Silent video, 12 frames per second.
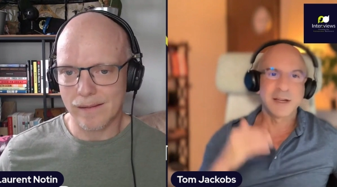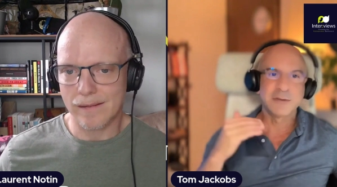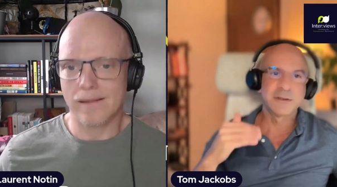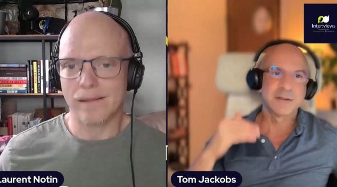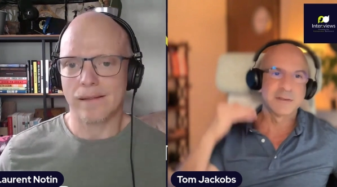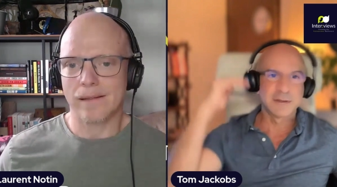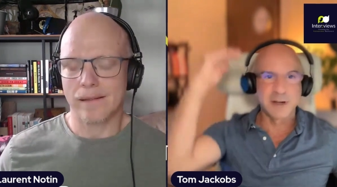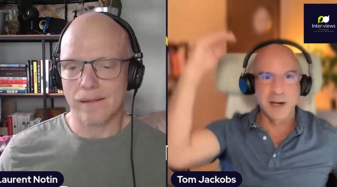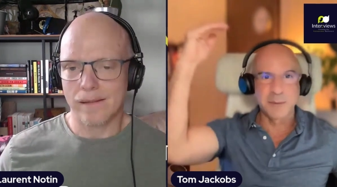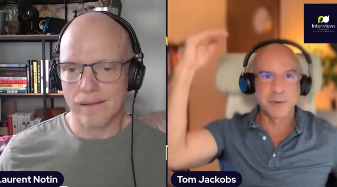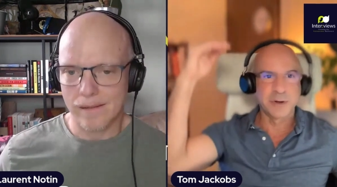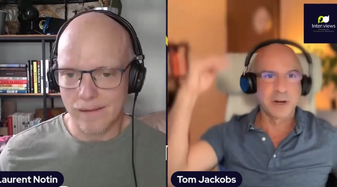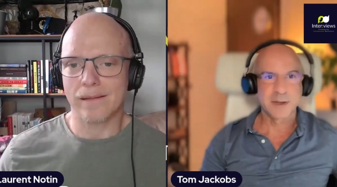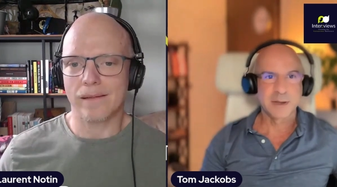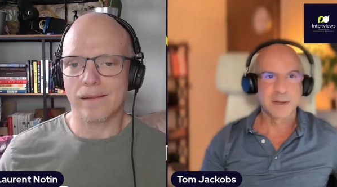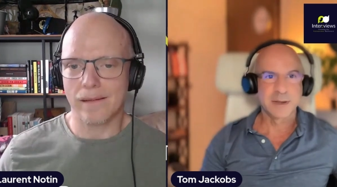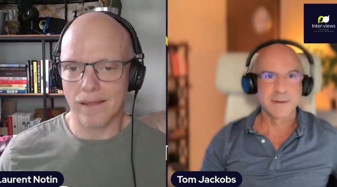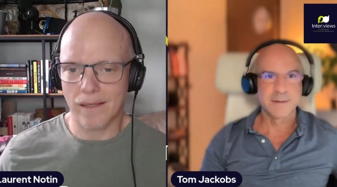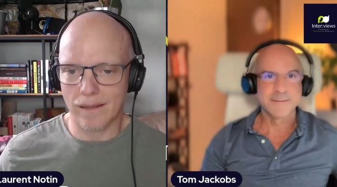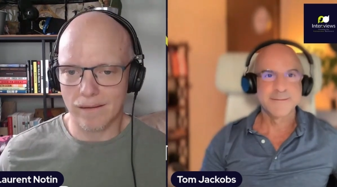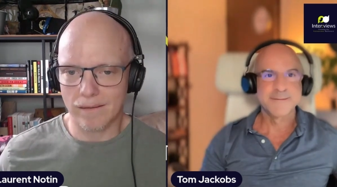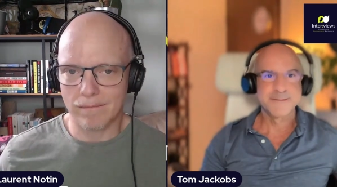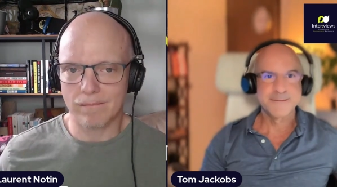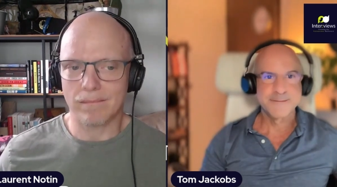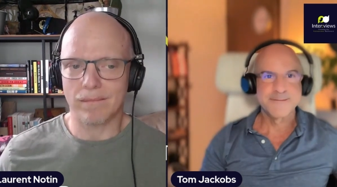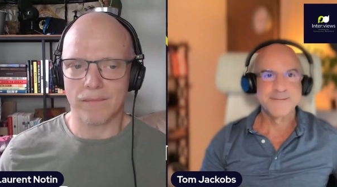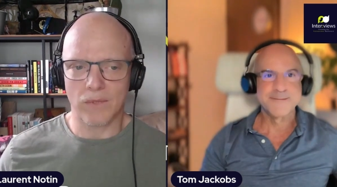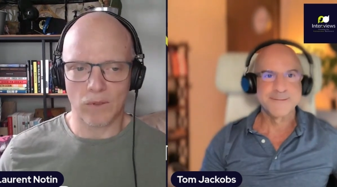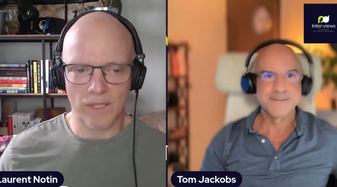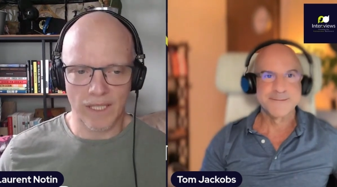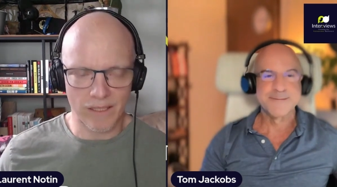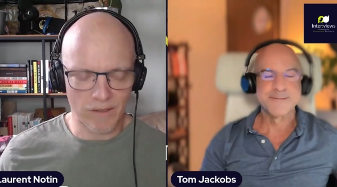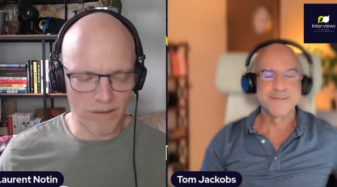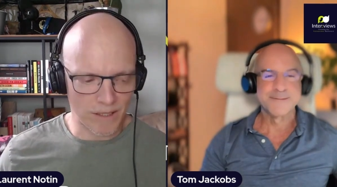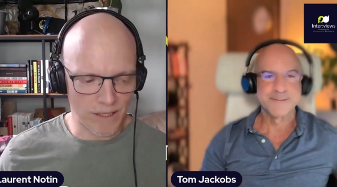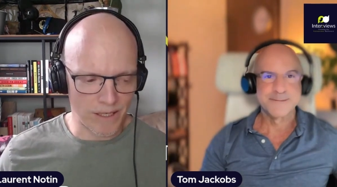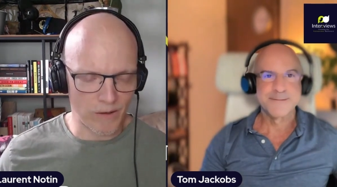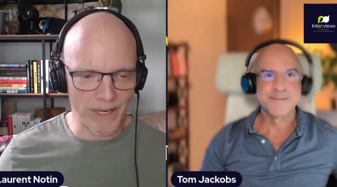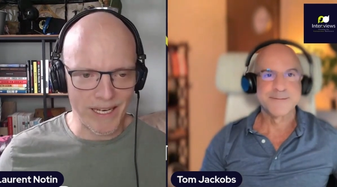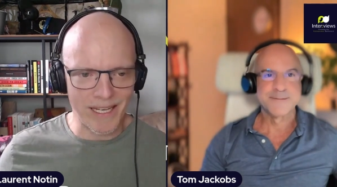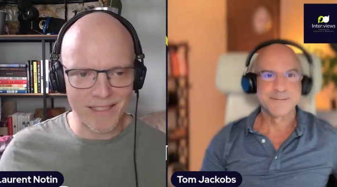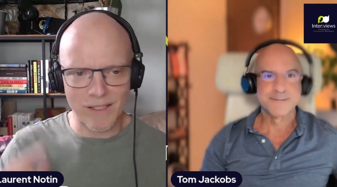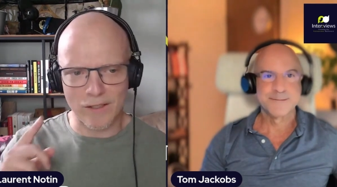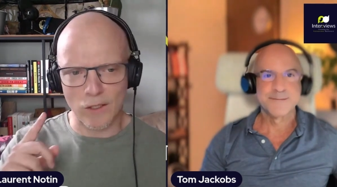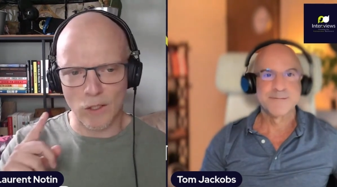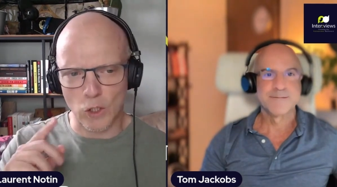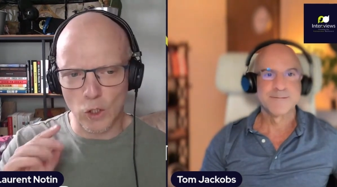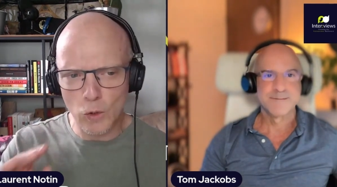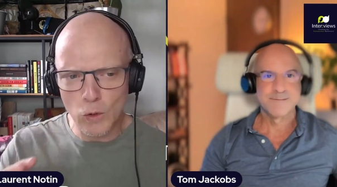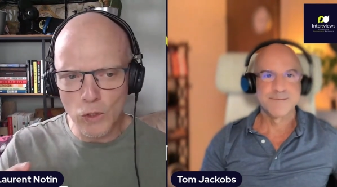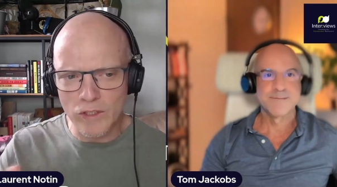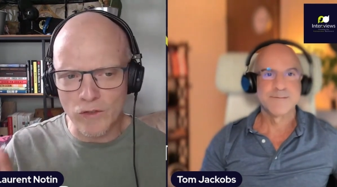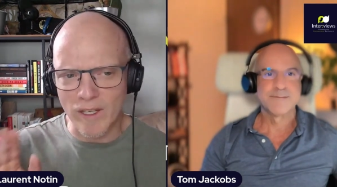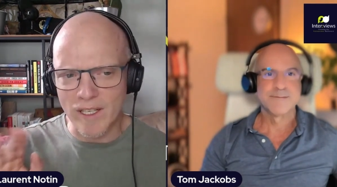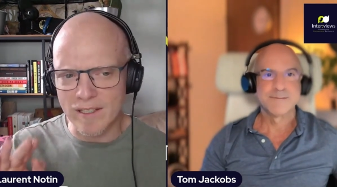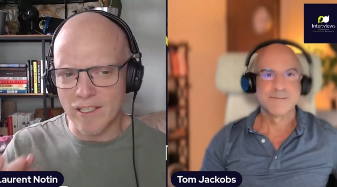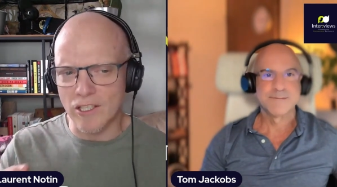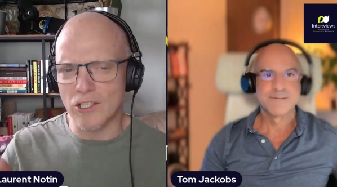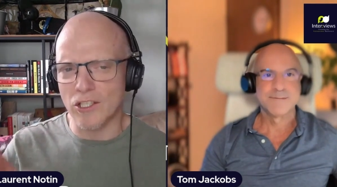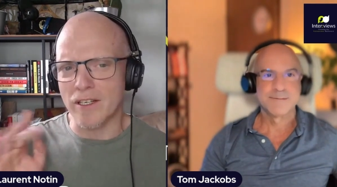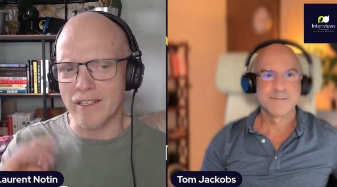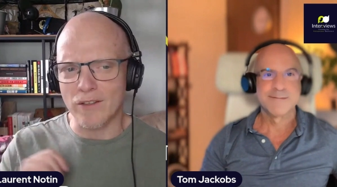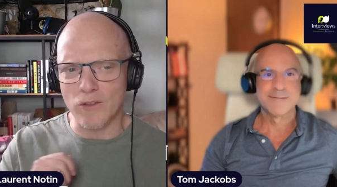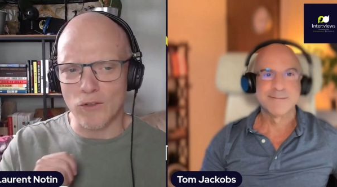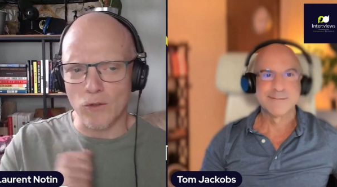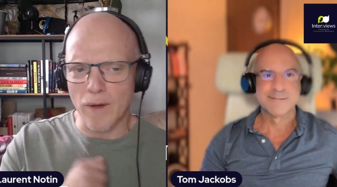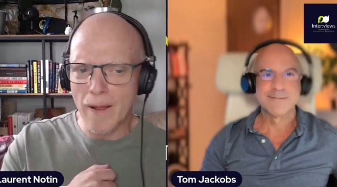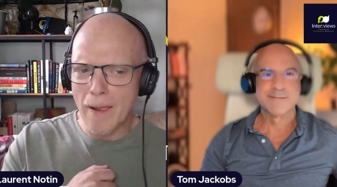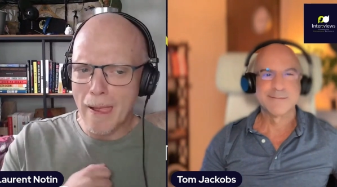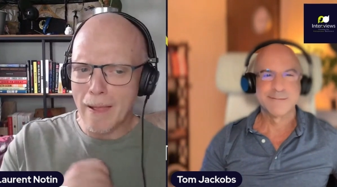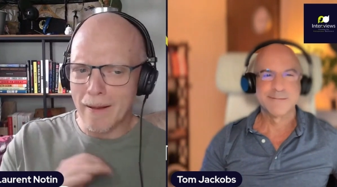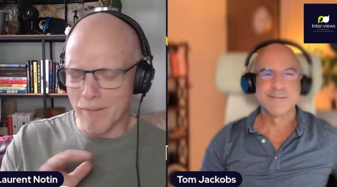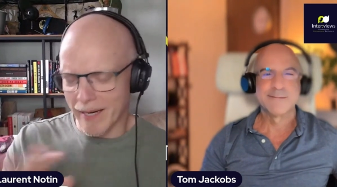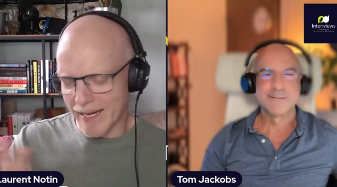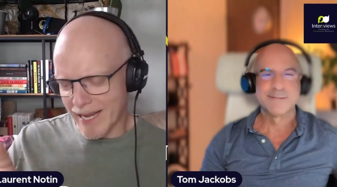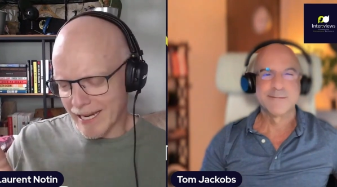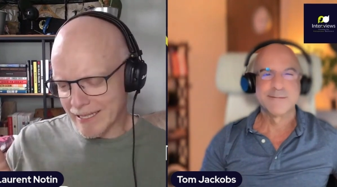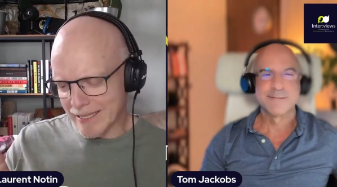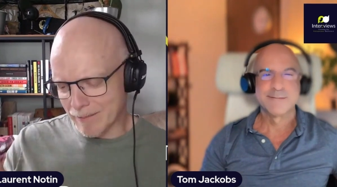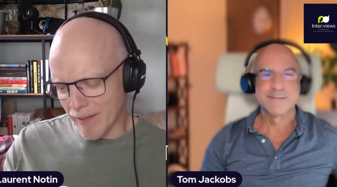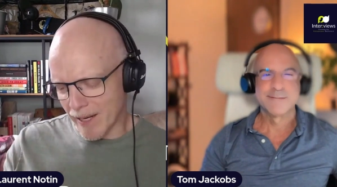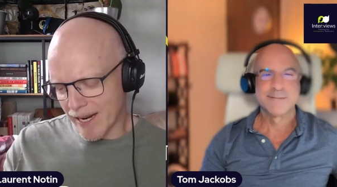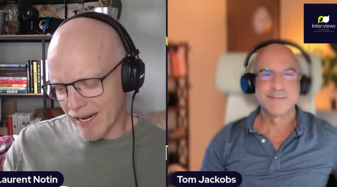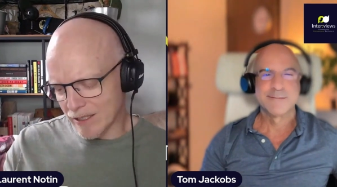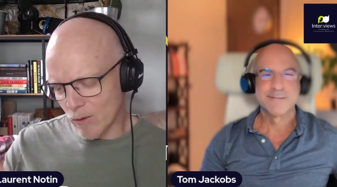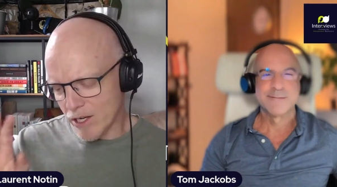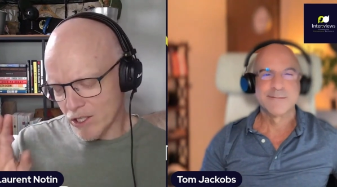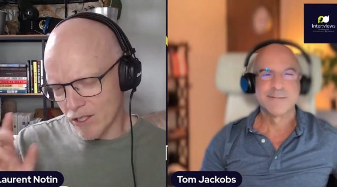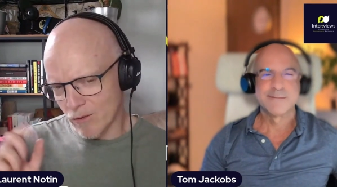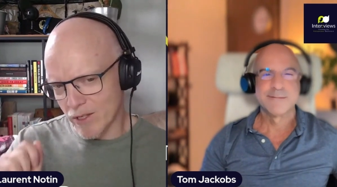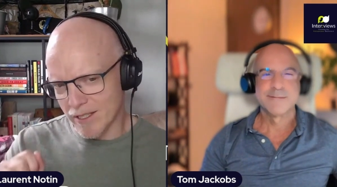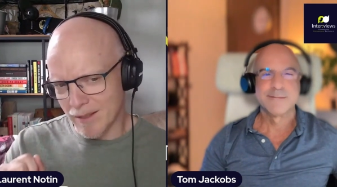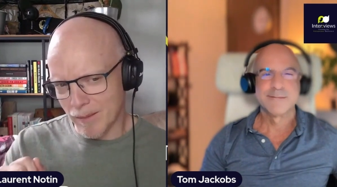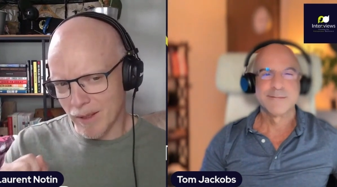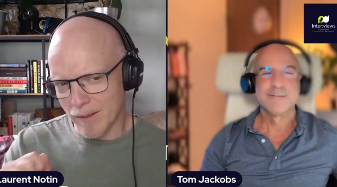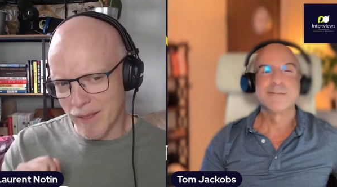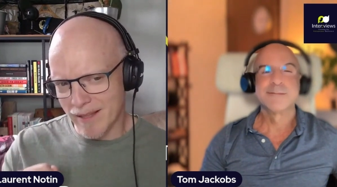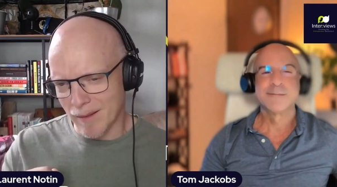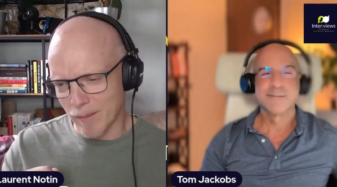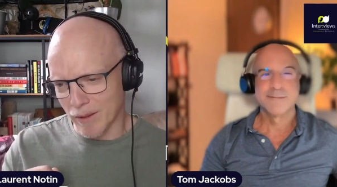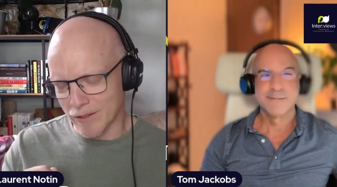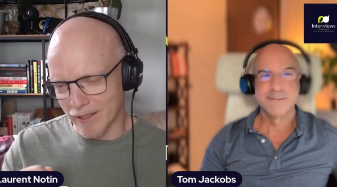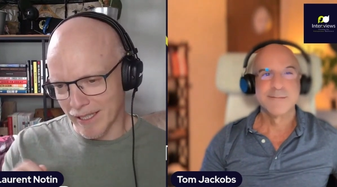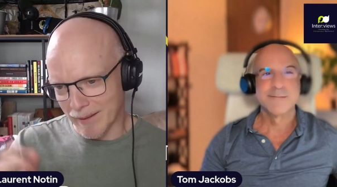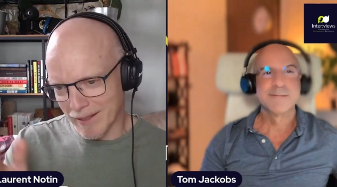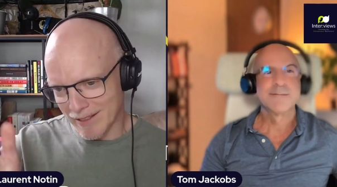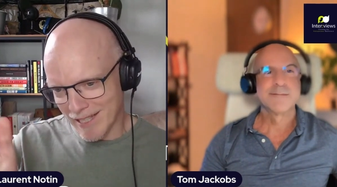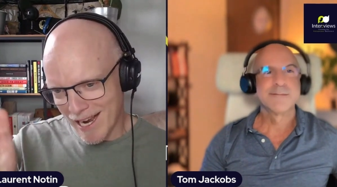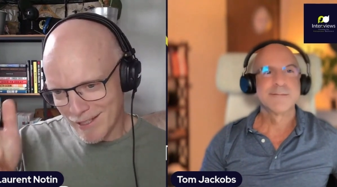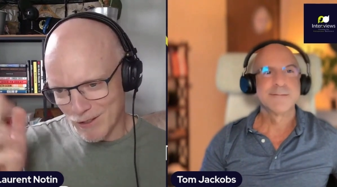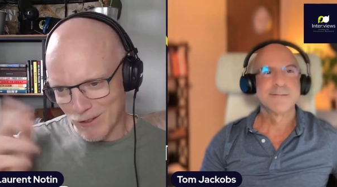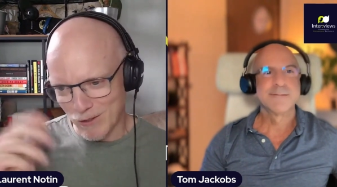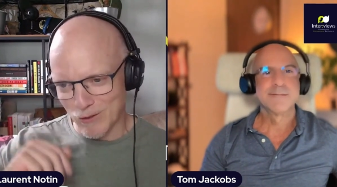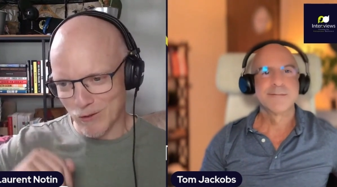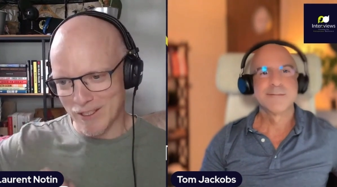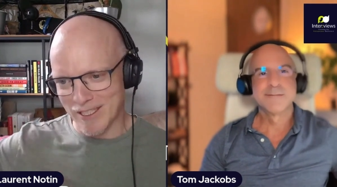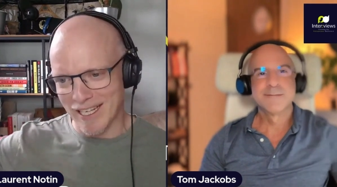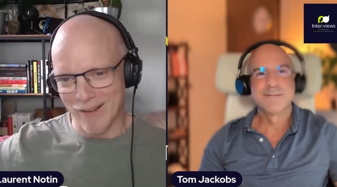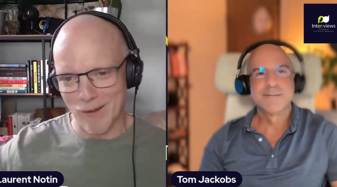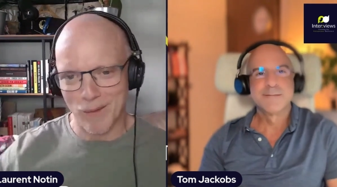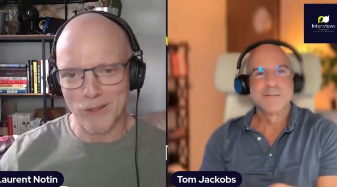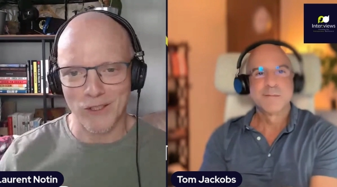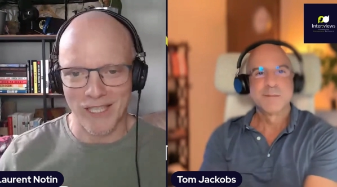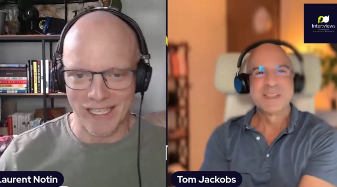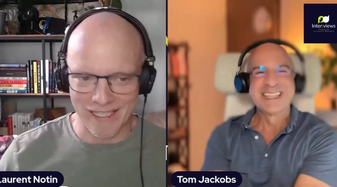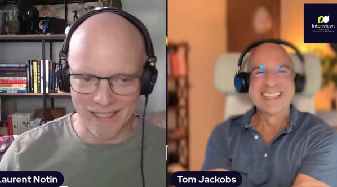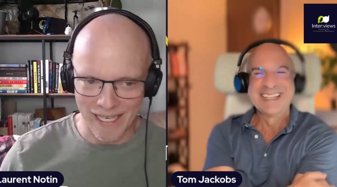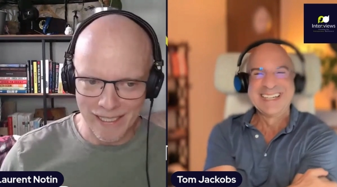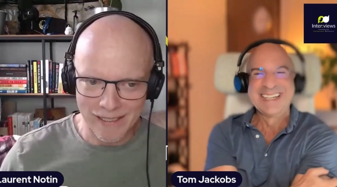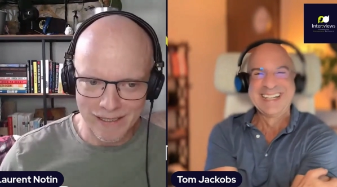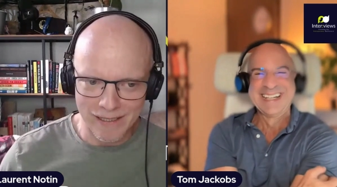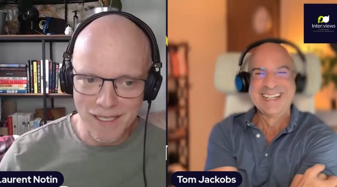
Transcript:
Speaker 1: just up your game.
Speaker 2: Yeah, totally, totally agree, and this is a good transition into my next my next question, which is about being the bottleneck, because I asked you to take the bottleneck index.